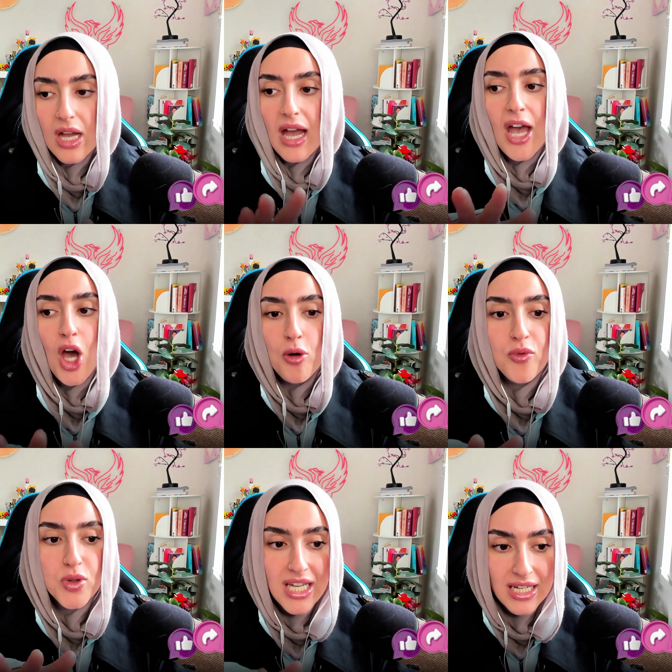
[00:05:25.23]
A
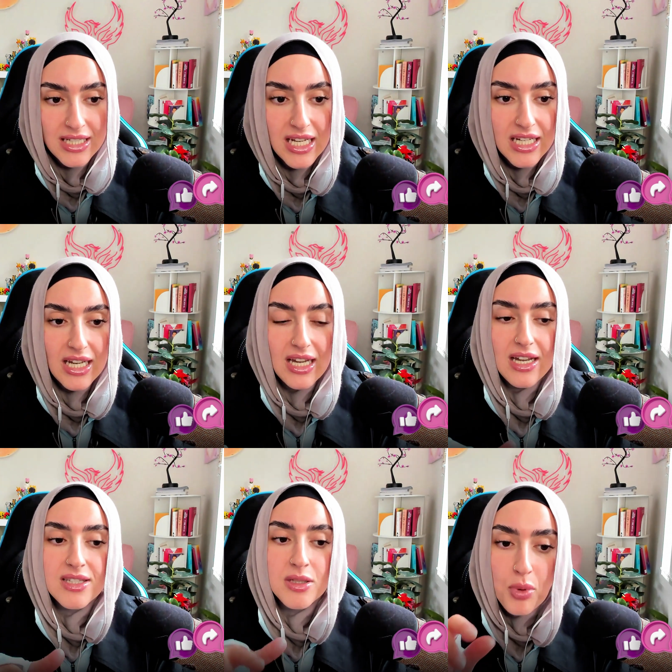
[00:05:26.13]
helpful technique
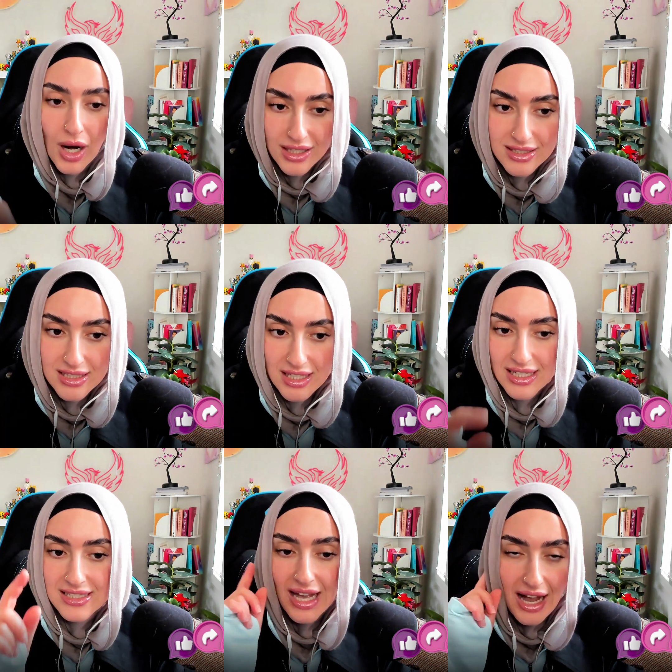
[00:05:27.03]
to practice here
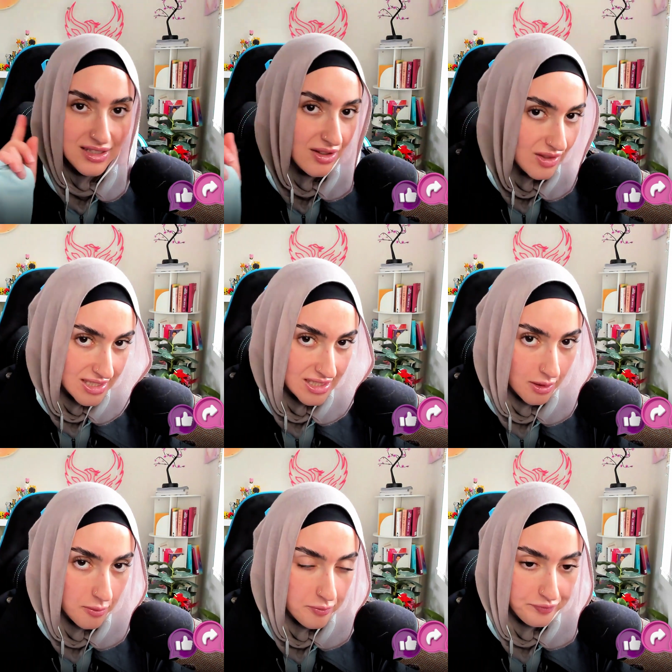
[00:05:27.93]
is active
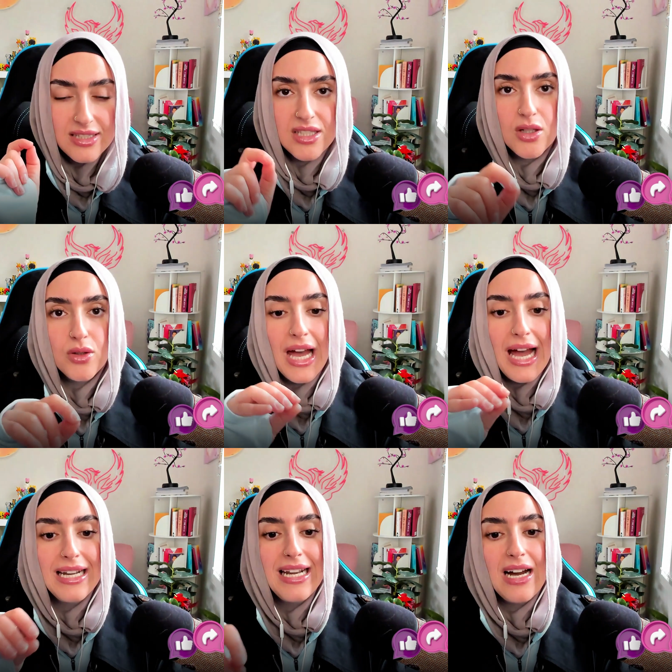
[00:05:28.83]
listening, a skill that
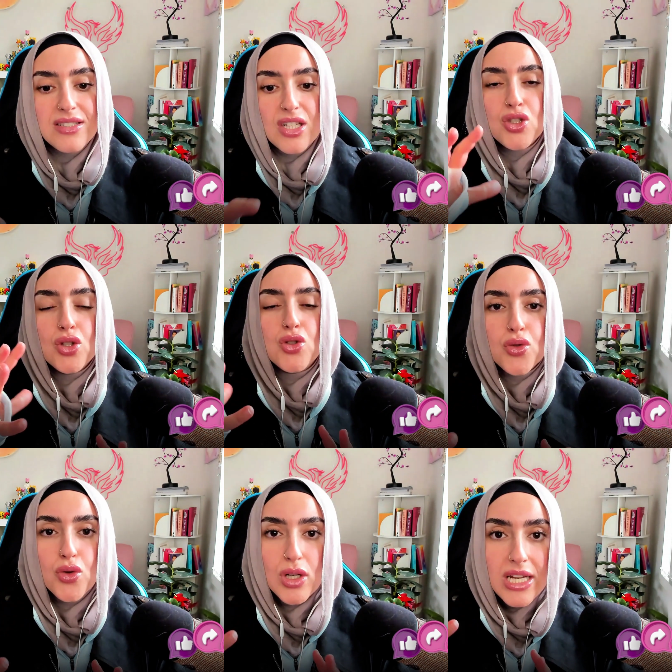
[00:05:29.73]
allows us to
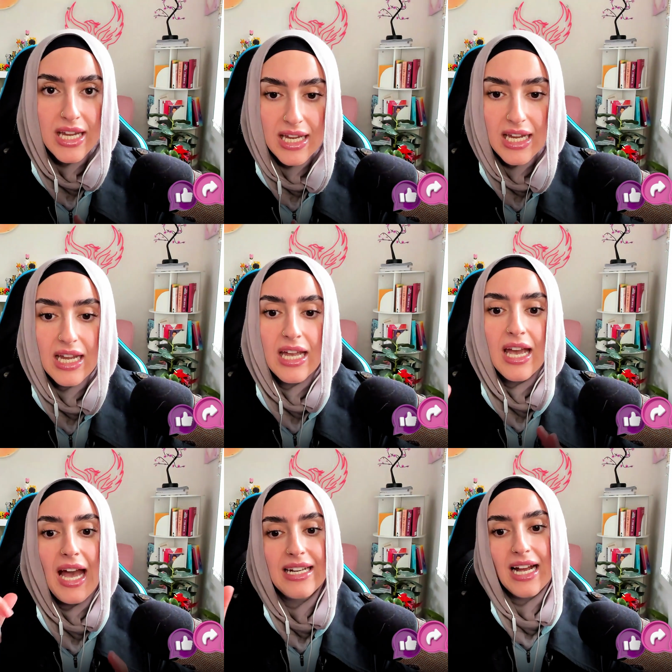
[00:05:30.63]
truly hear
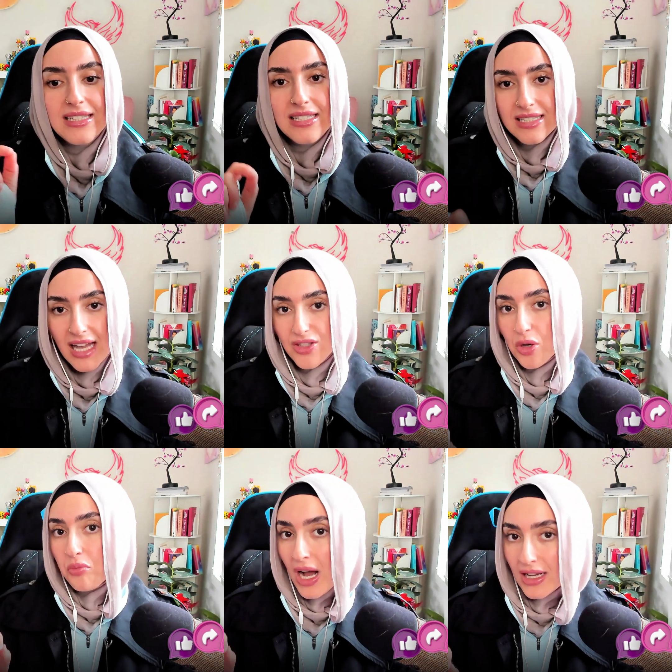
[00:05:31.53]
and understand your
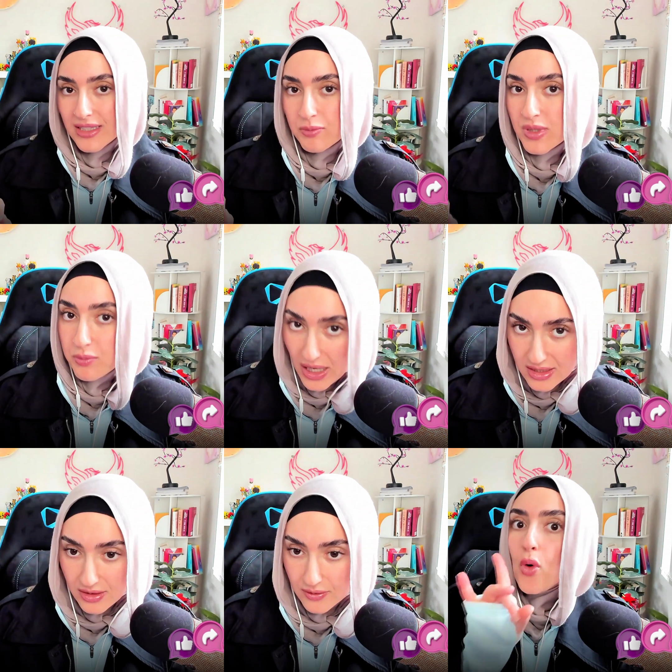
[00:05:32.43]
partner's
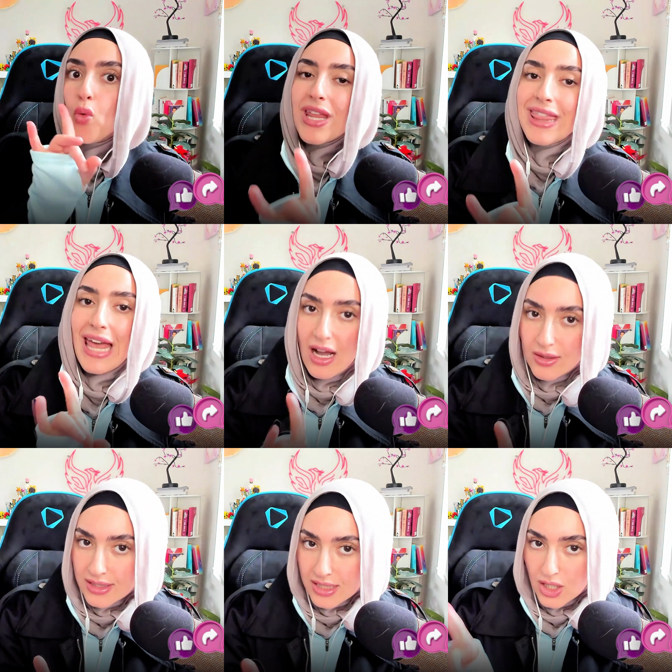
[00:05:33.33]
perspective
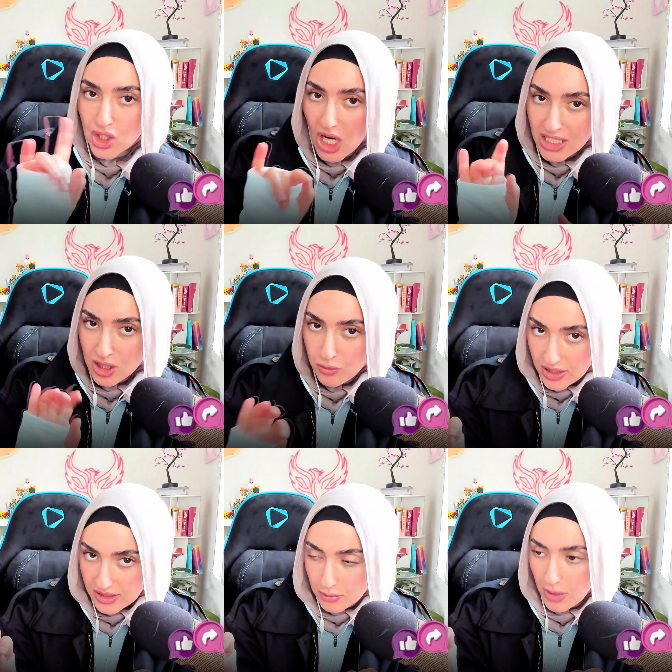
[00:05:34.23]
without
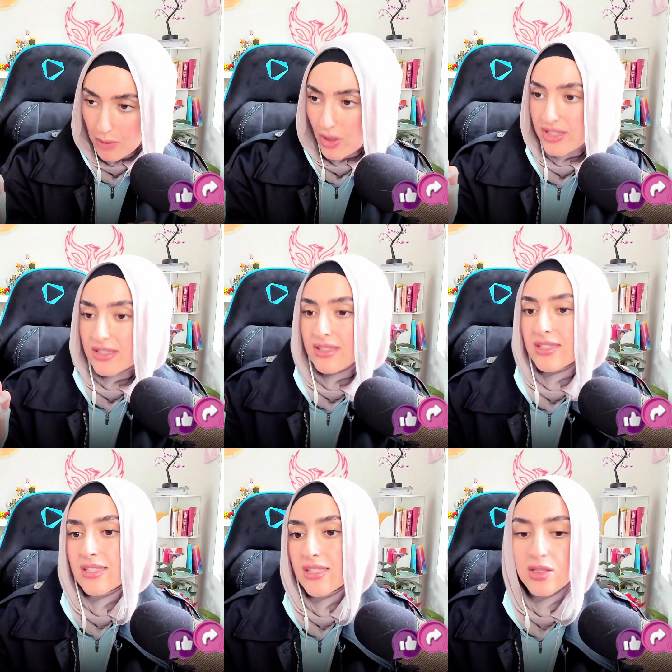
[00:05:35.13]
judgment, my brothers and
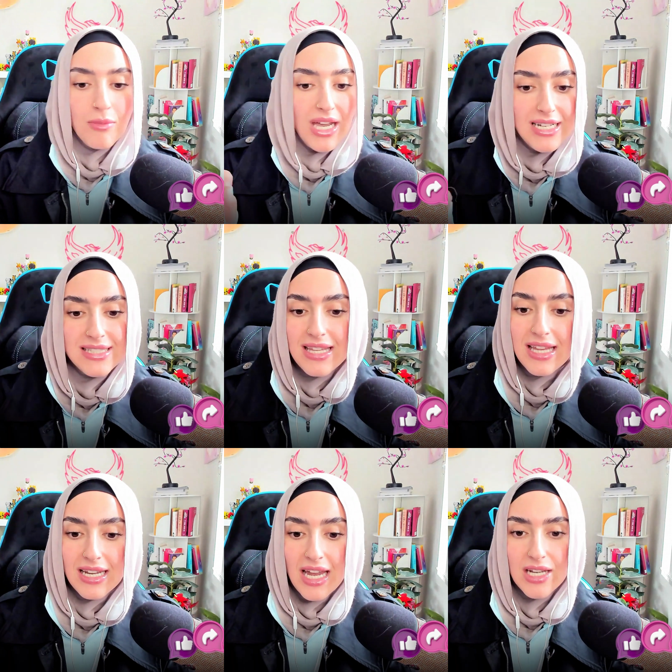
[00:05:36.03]
sisters. May I say that
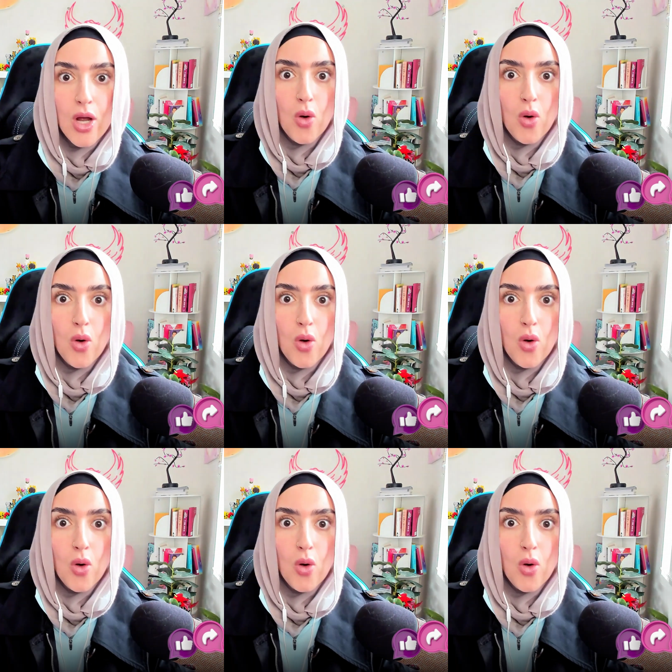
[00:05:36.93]
again?